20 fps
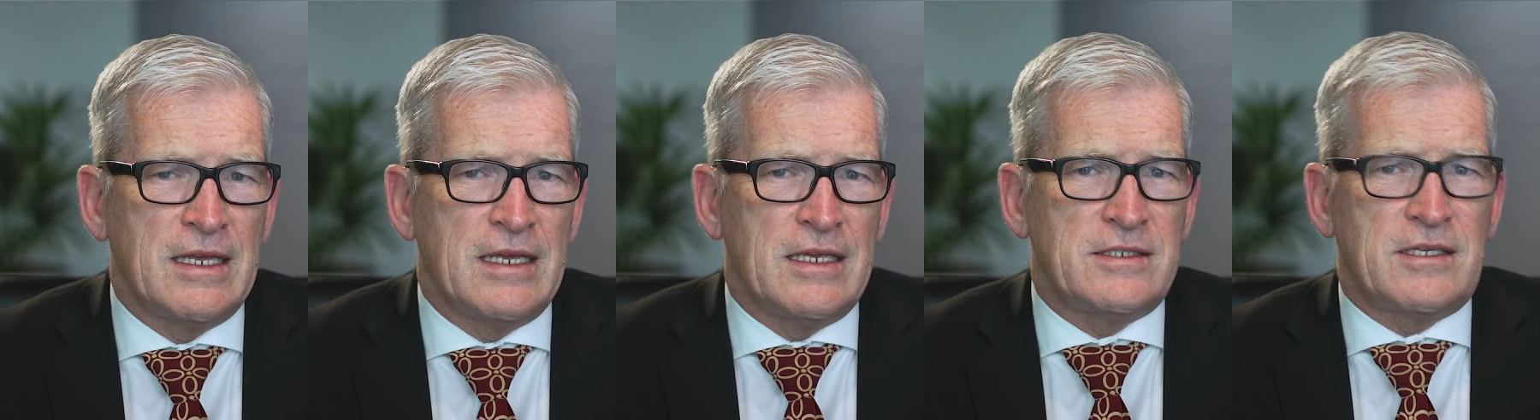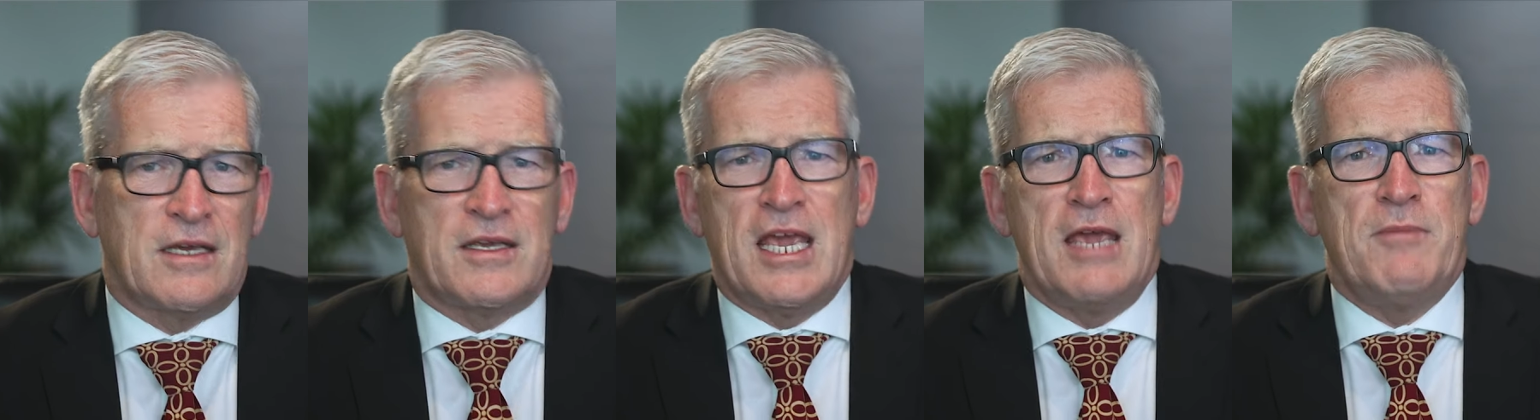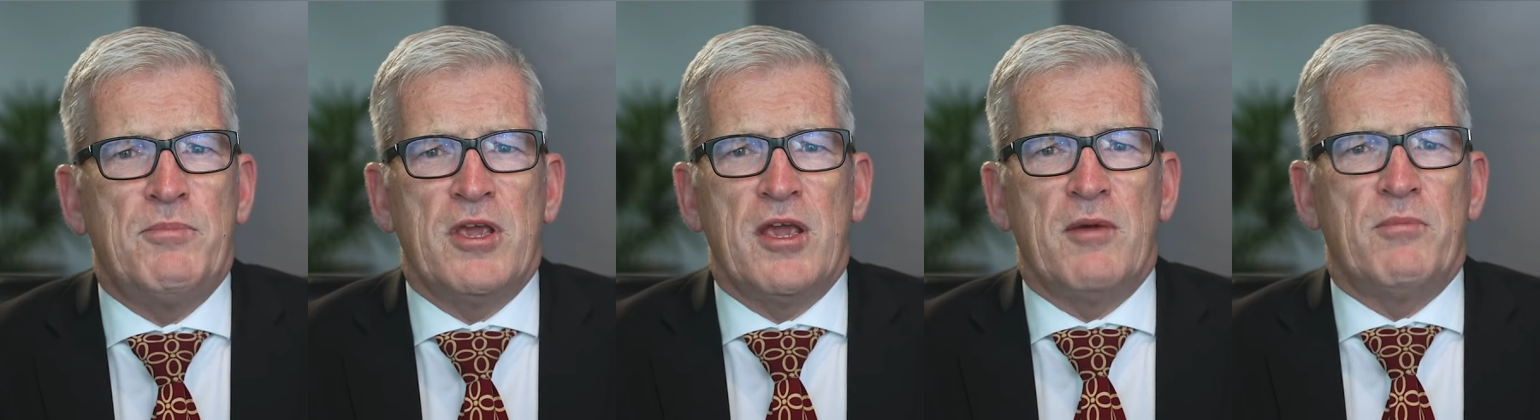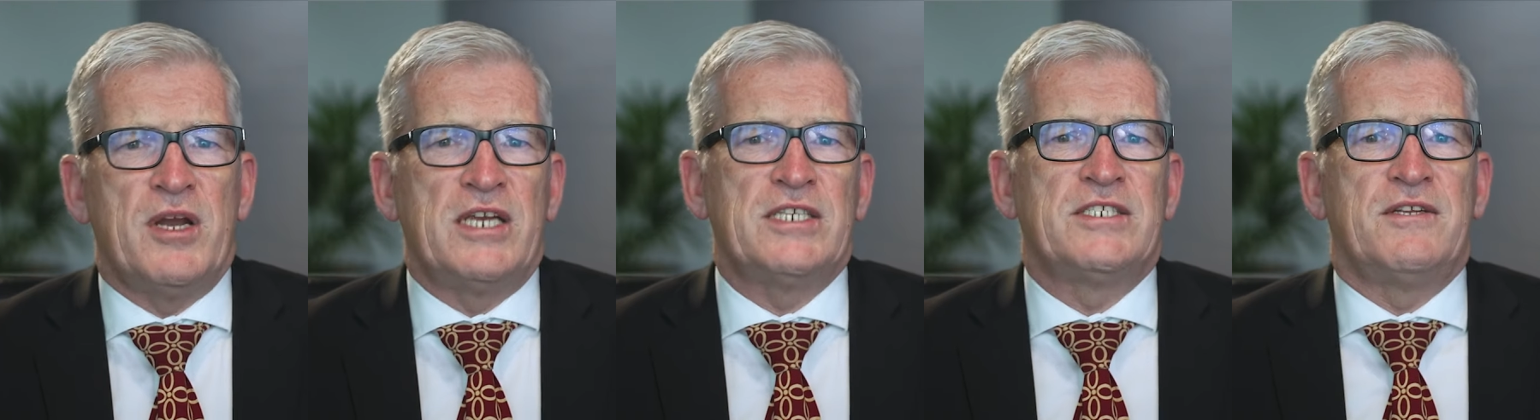So keeping
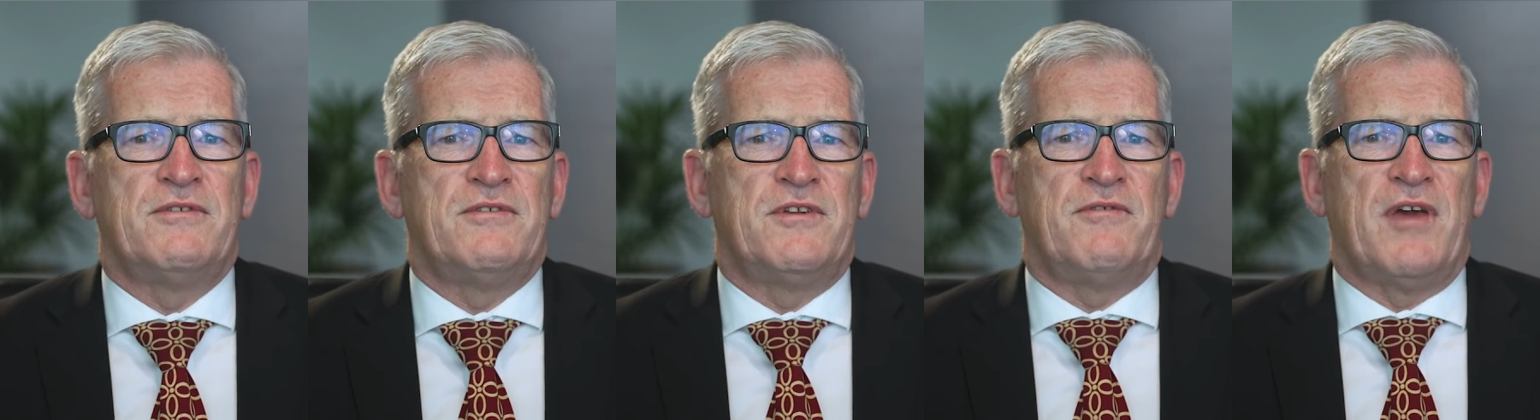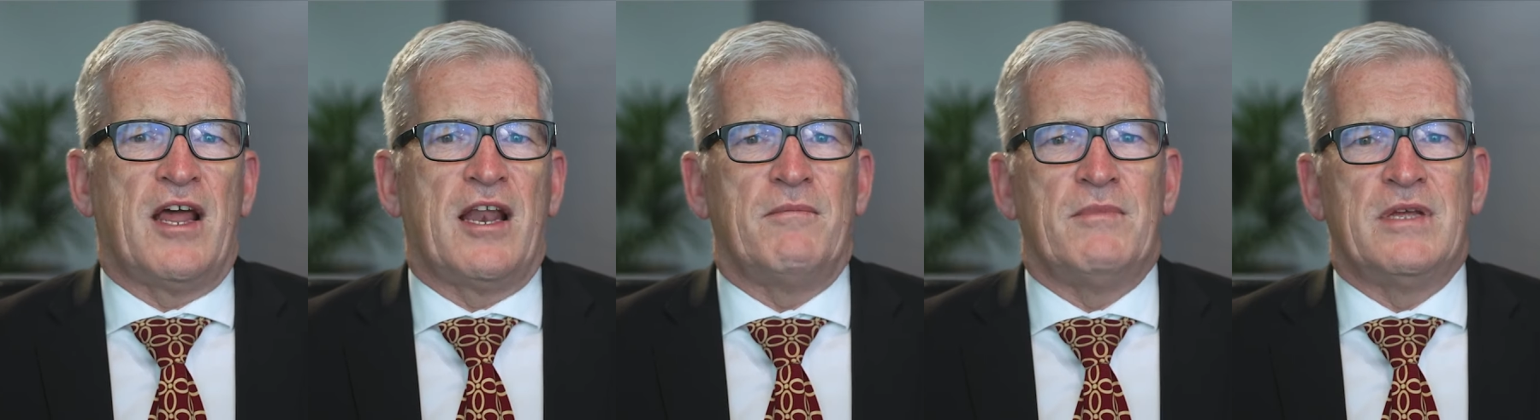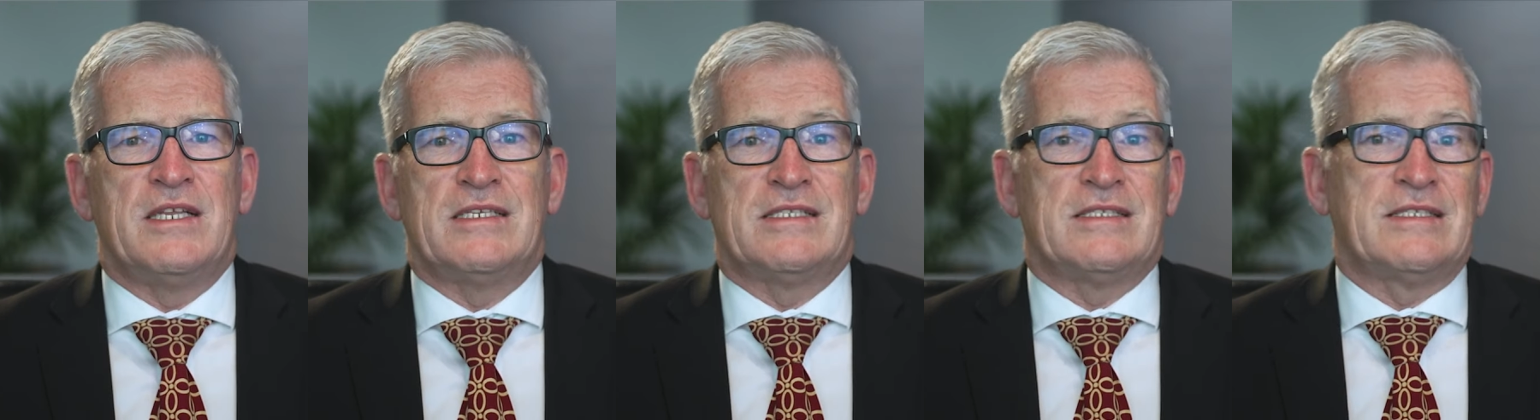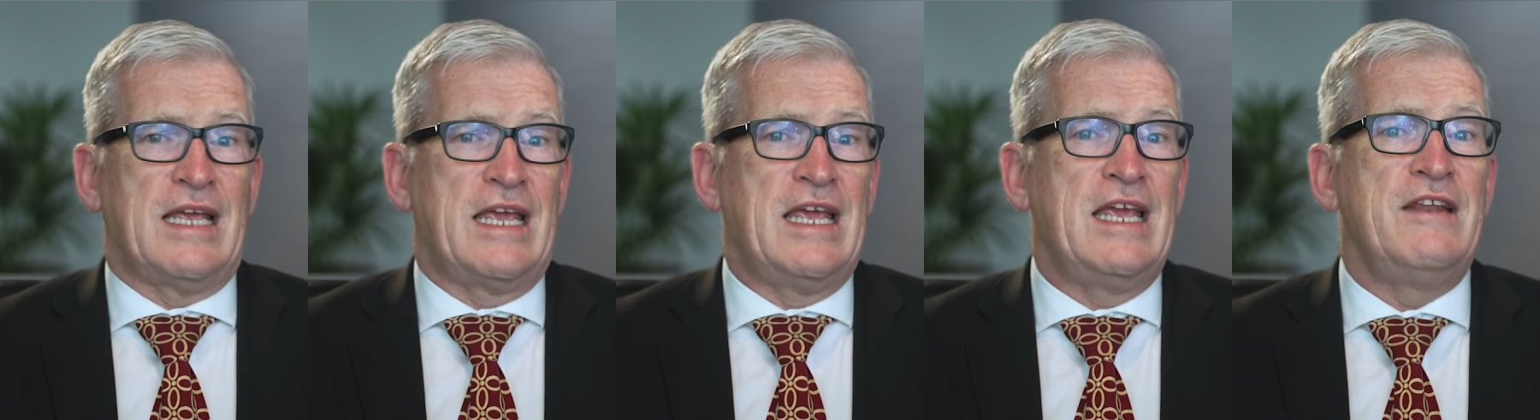abreast of
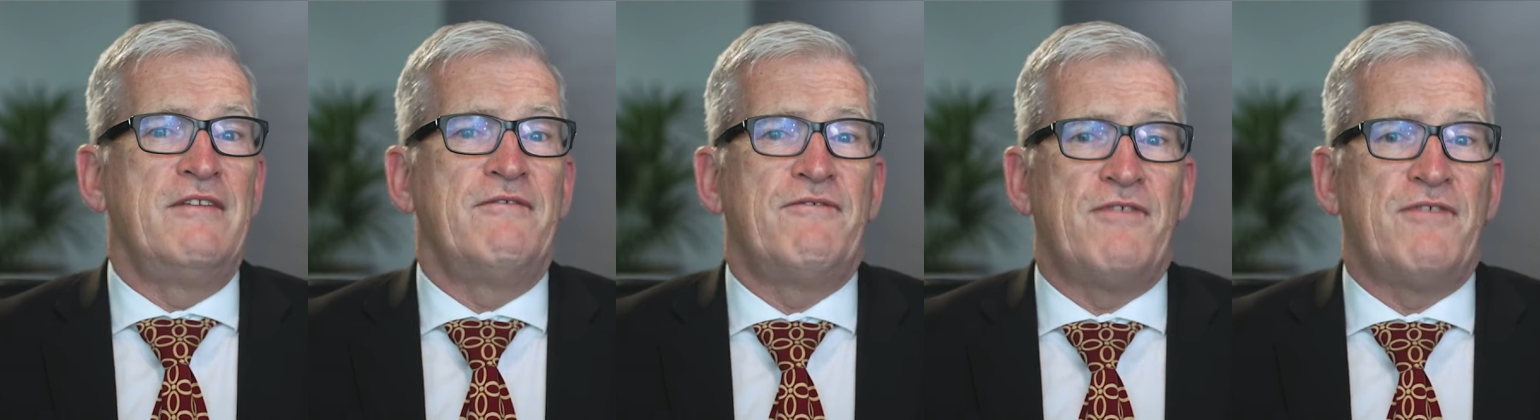developments in